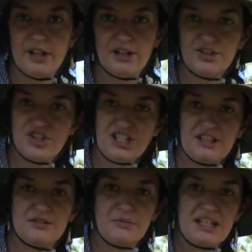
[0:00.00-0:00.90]
a
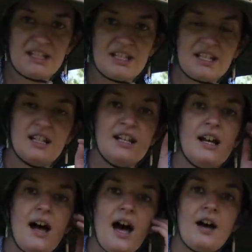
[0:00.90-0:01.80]
chicken mix,
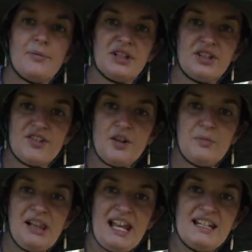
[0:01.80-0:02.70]
because our
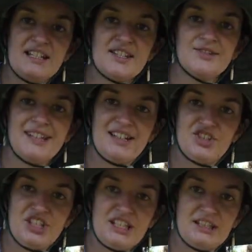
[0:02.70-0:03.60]
plan is to get
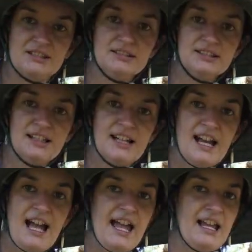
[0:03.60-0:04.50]
chicken
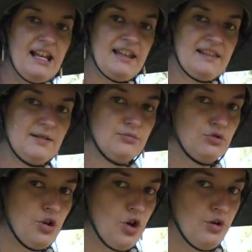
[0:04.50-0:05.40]
and let them
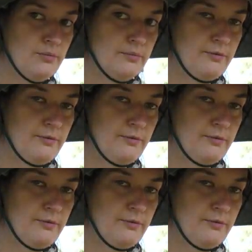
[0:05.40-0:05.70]
roam